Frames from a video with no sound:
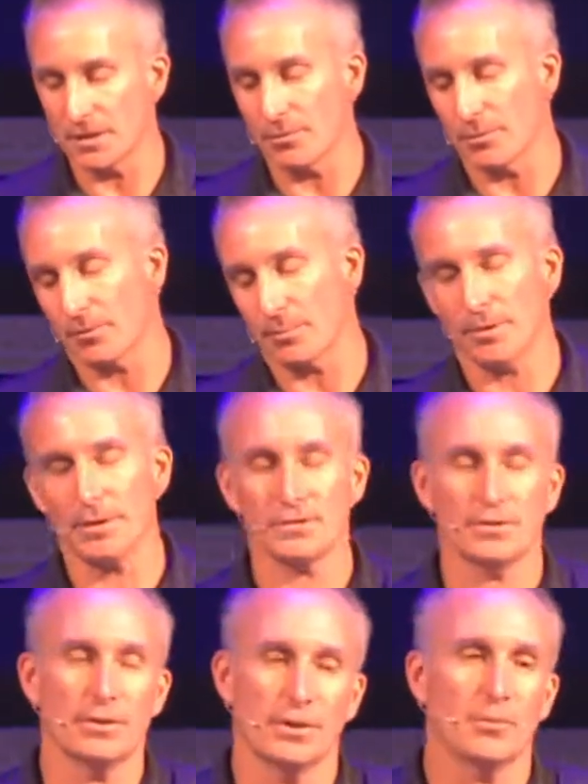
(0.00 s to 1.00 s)
Well, if your parents
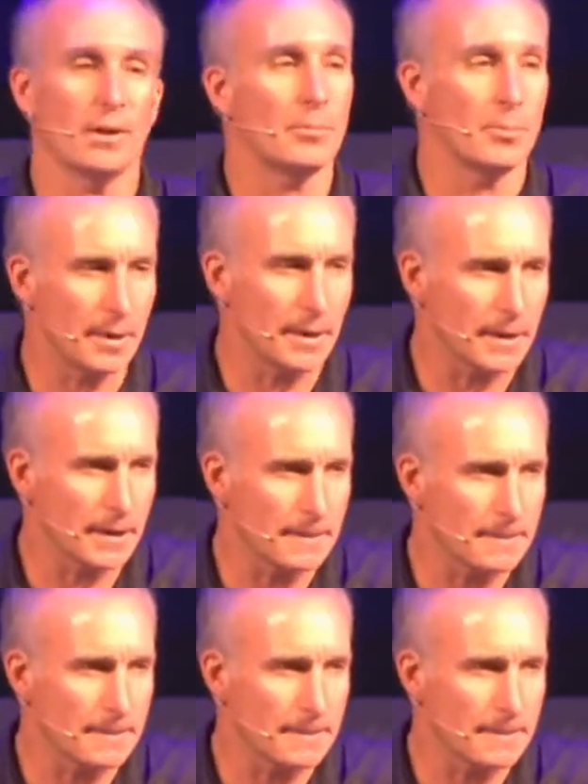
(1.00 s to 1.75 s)
tell you to rob a bank,